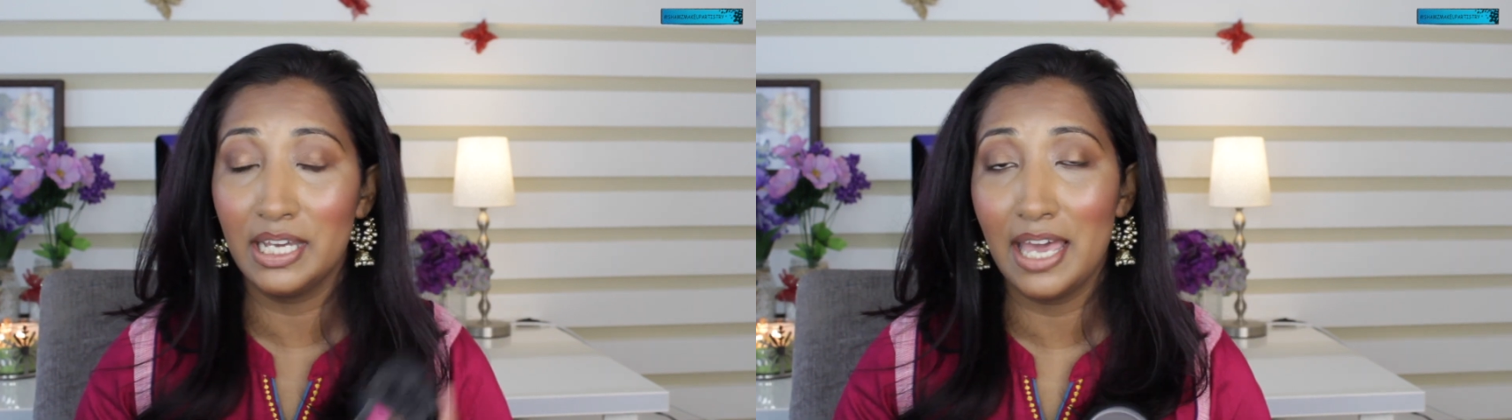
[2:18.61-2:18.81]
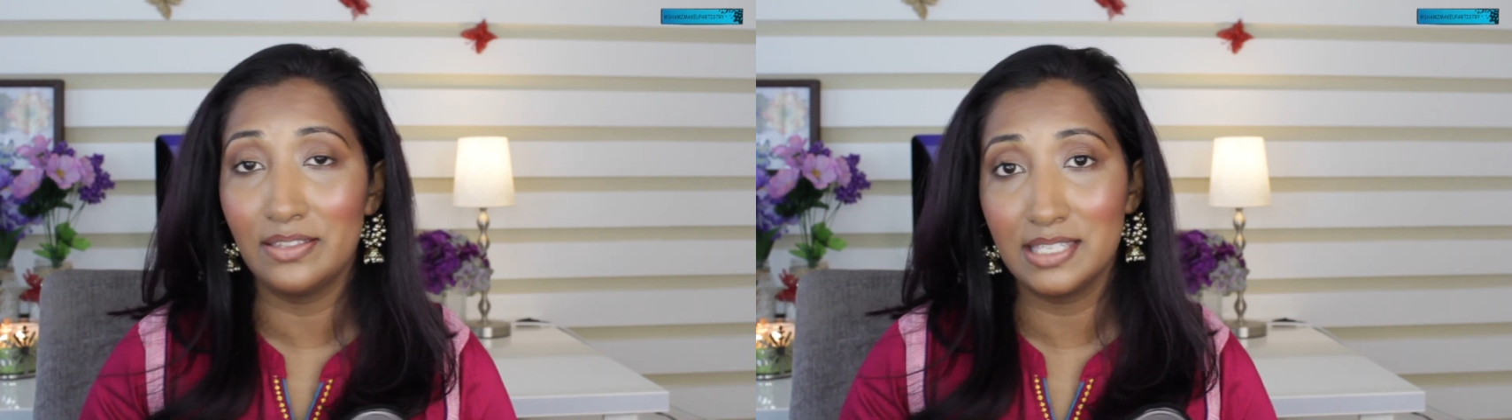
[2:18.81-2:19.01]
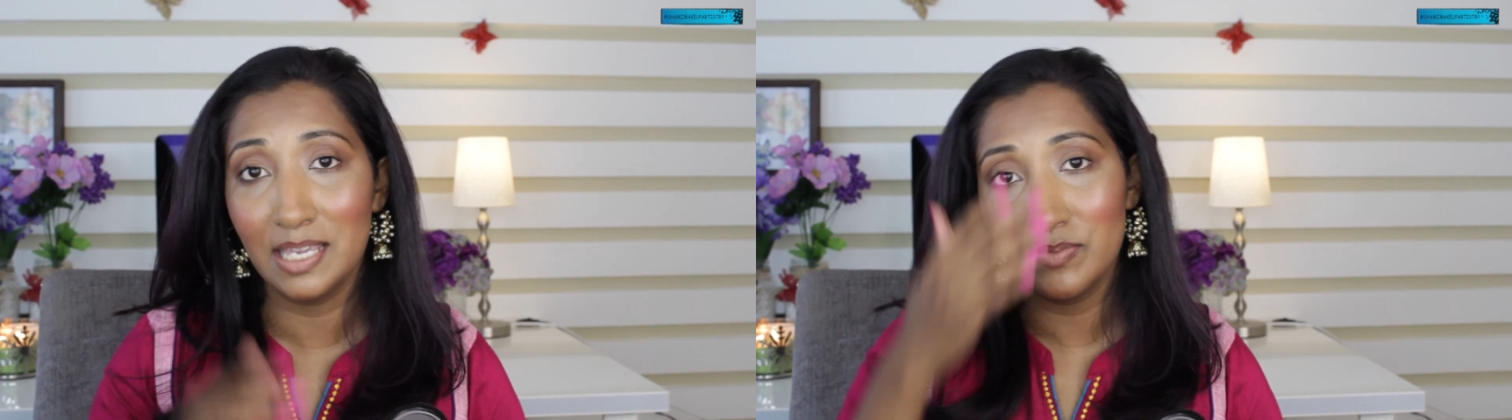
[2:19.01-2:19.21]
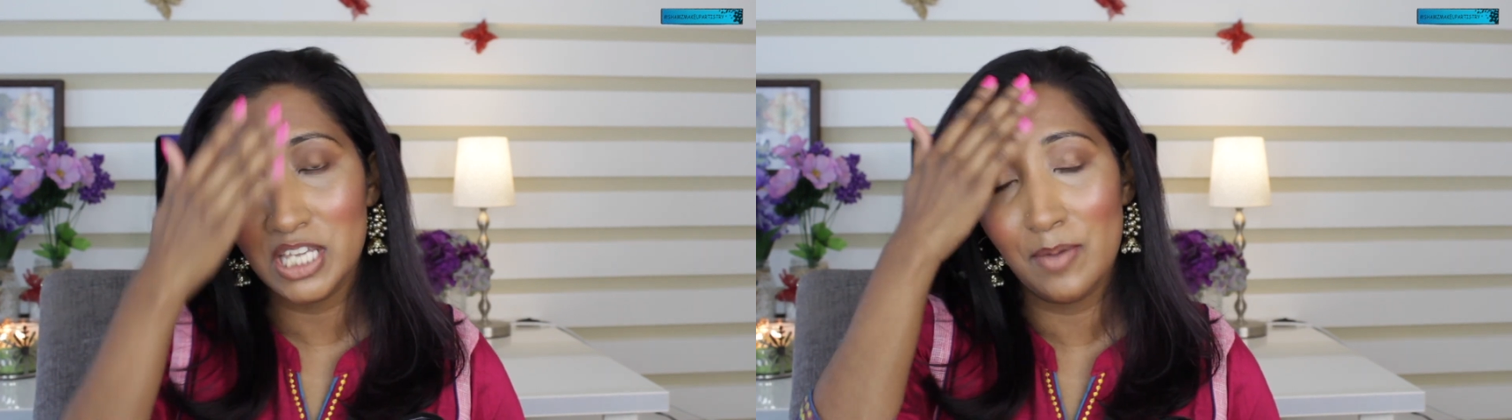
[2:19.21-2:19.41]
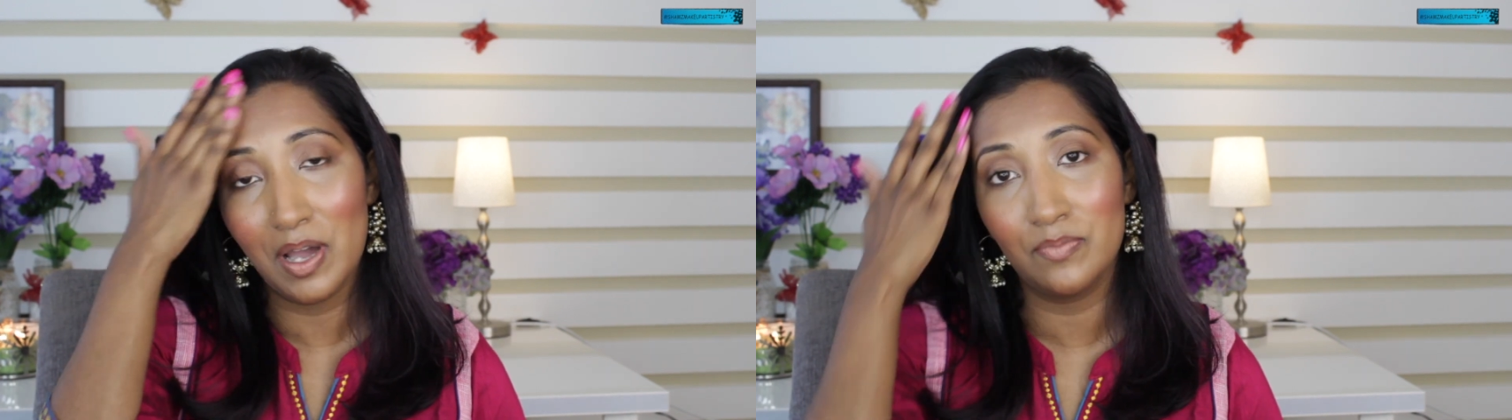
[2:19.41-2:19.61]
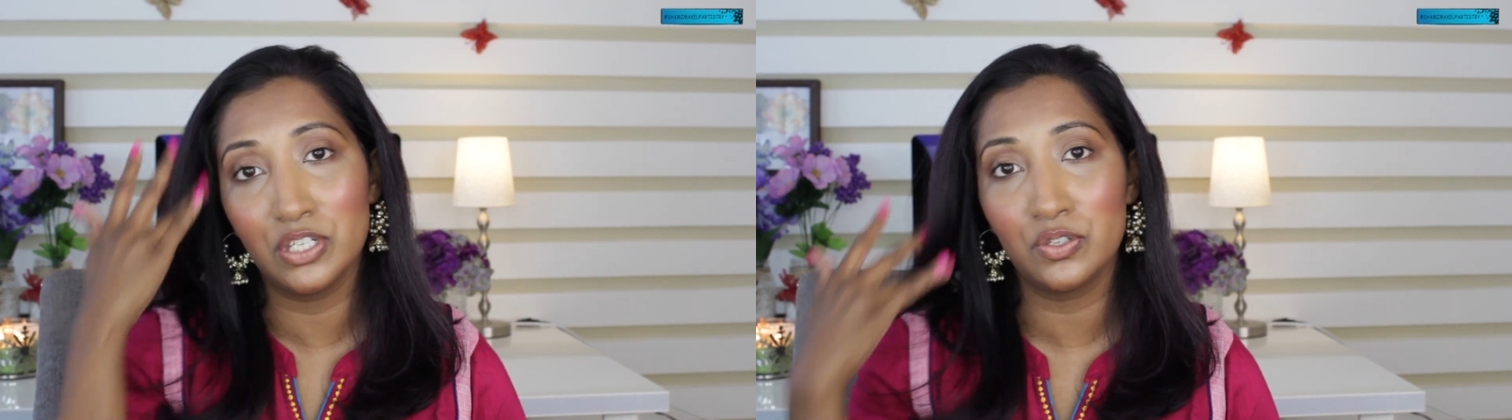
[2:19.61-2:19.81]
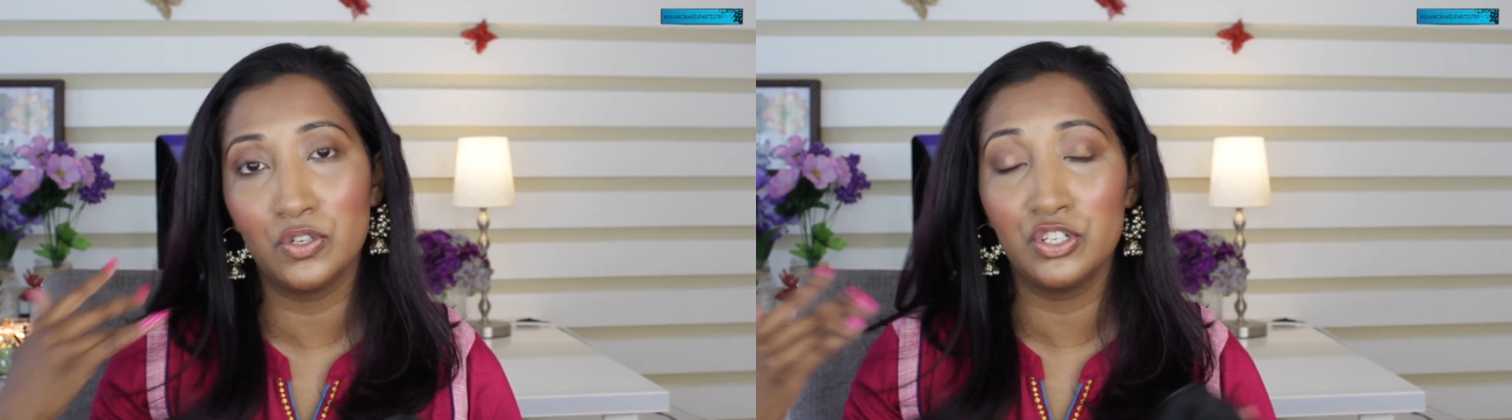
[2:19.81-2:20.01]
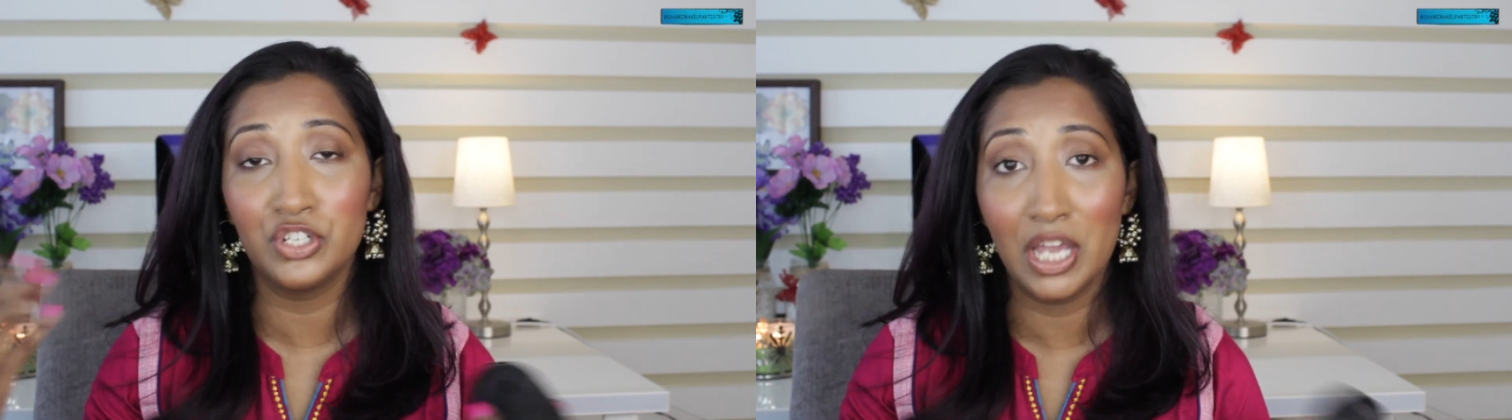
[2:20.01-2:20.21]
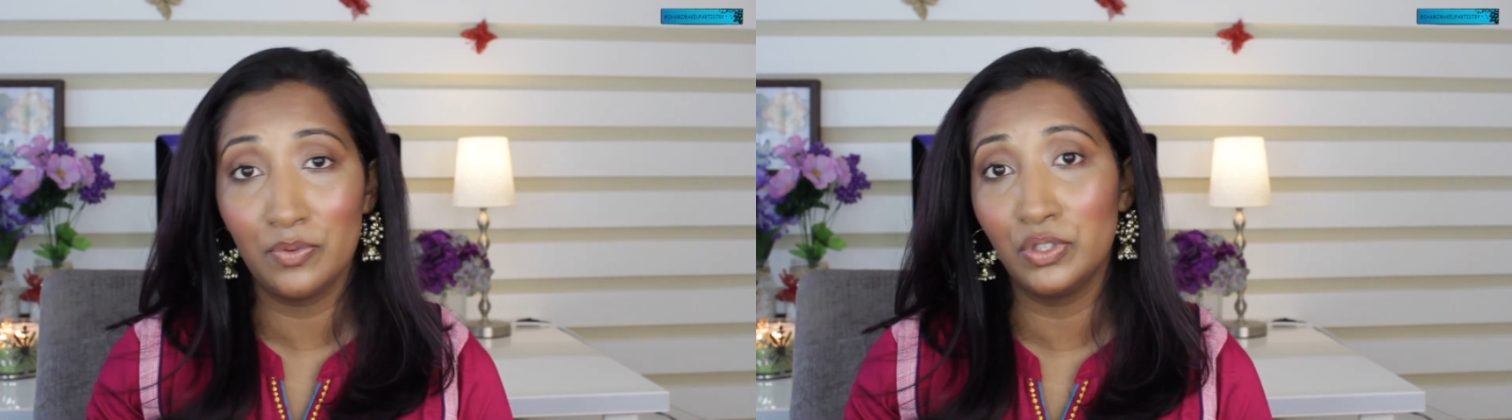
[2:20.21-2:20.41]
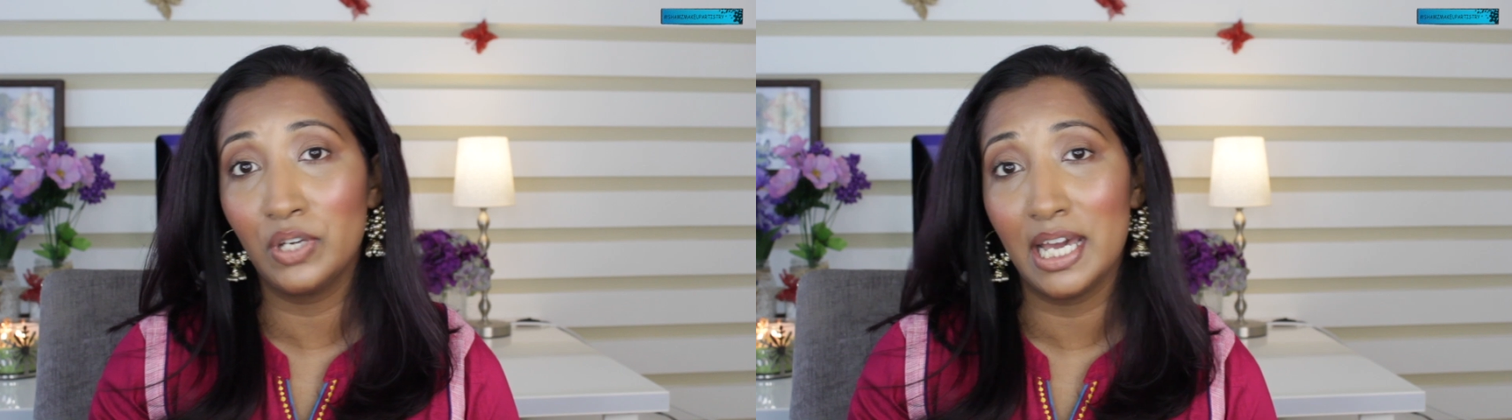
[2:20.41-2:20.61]
At the same time, I'm just going to share
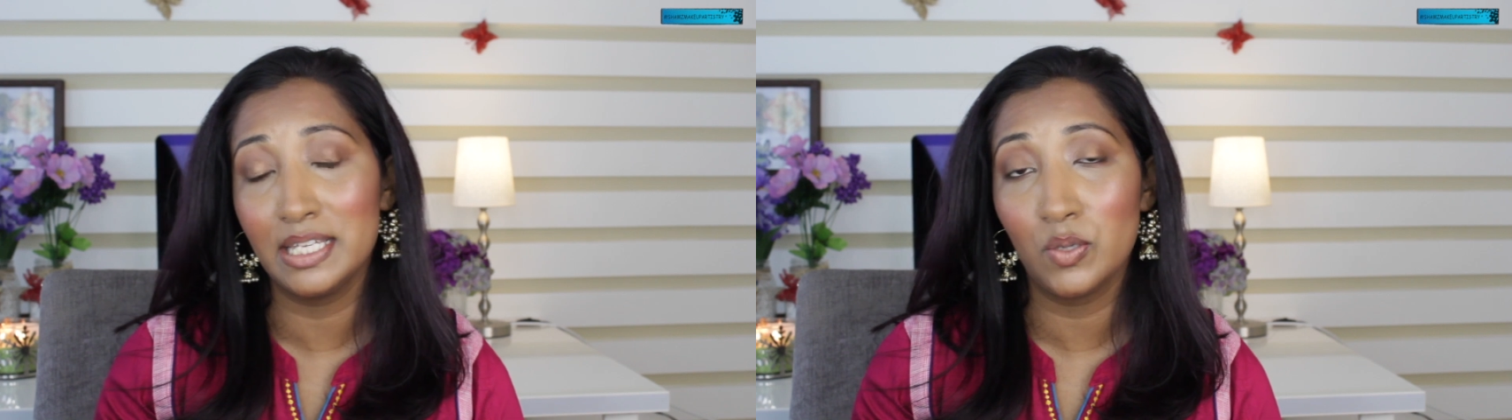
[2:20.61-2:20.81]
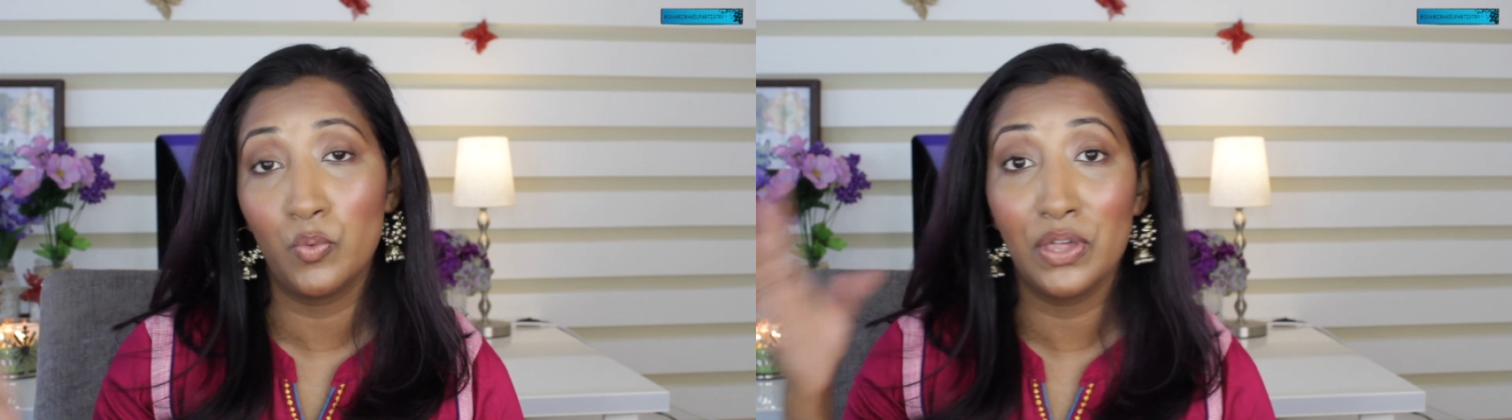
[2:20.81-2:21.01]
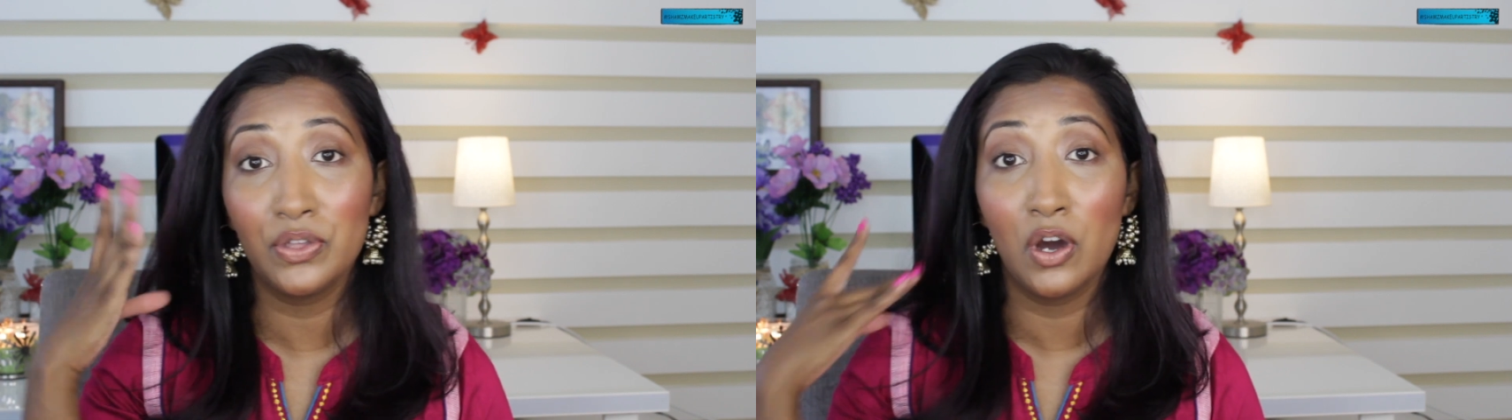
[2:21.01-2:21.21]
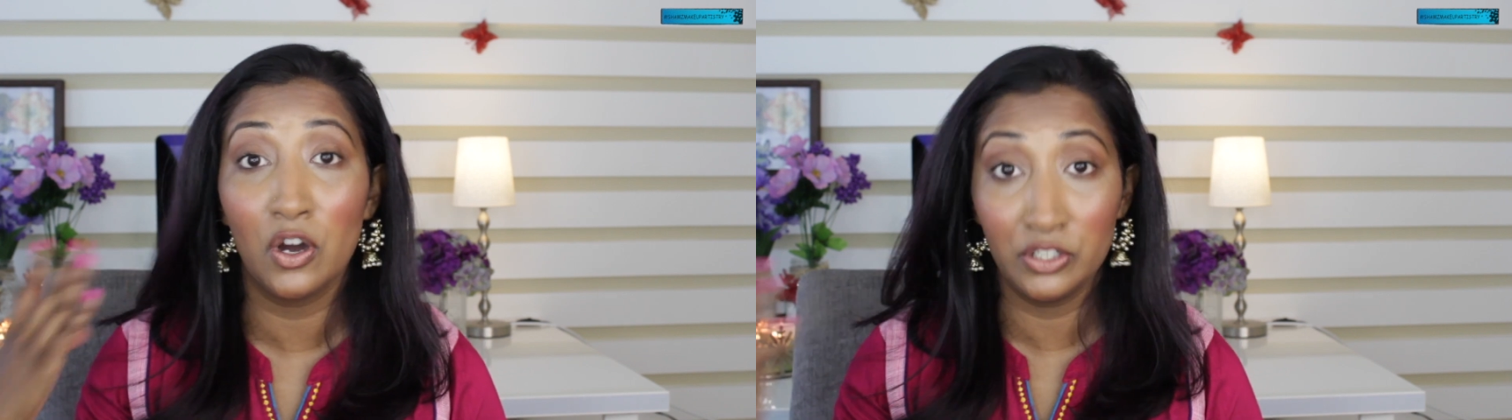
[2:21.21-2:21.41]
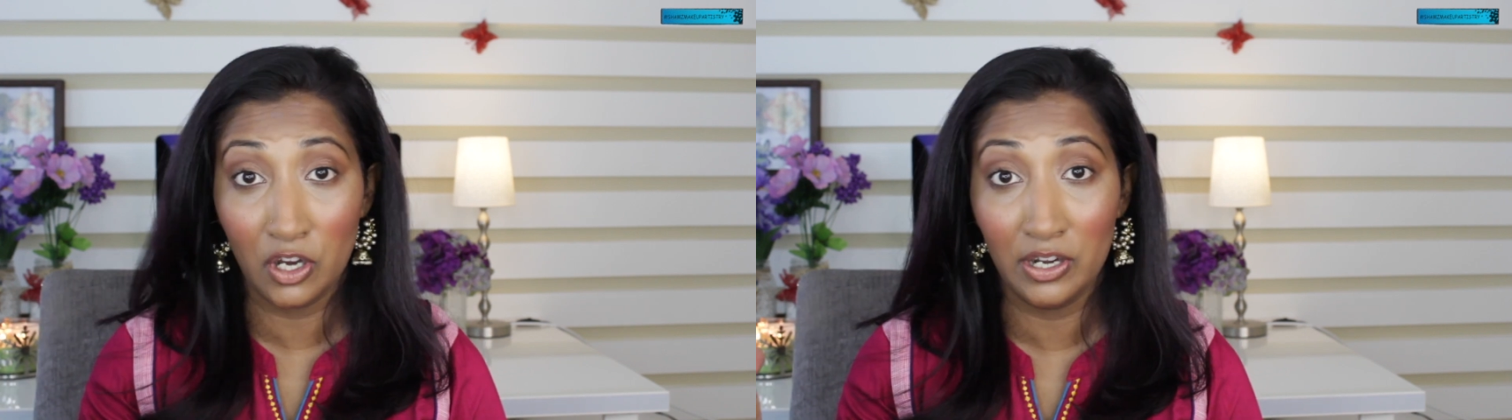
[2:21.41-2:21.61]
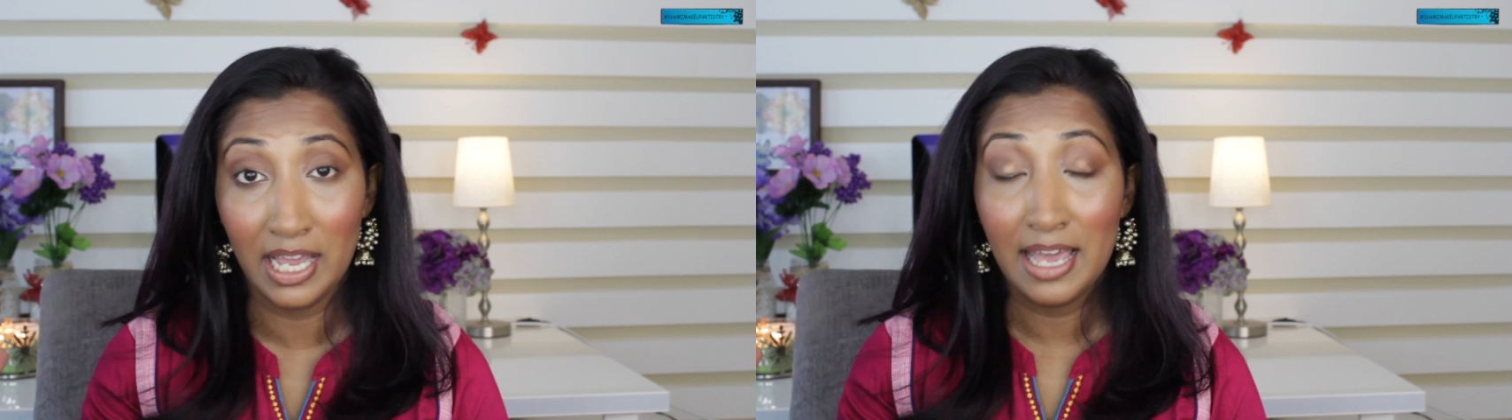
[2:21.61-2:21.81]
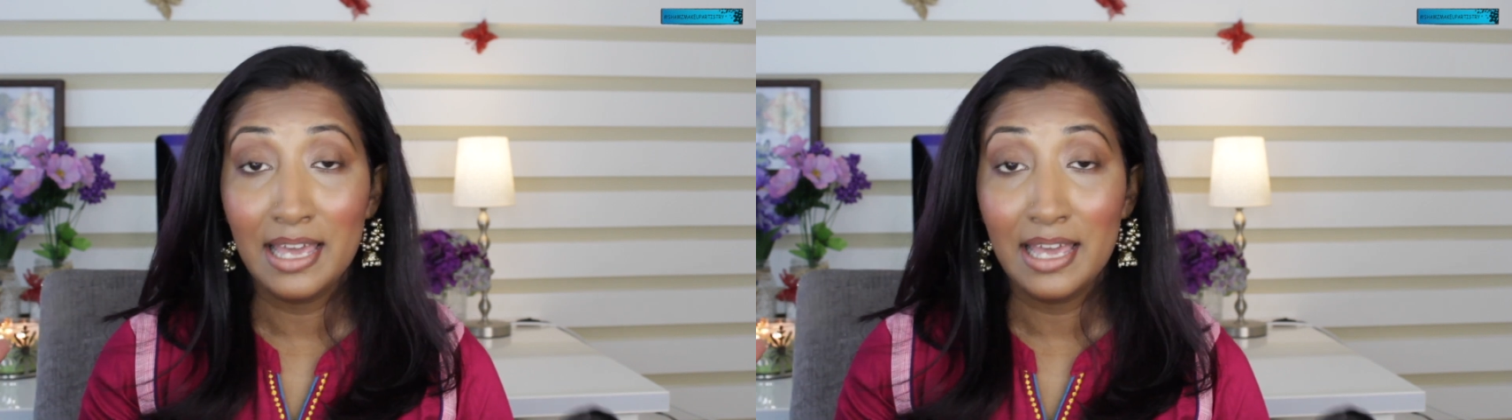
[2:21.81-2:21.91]
with you guys whether or not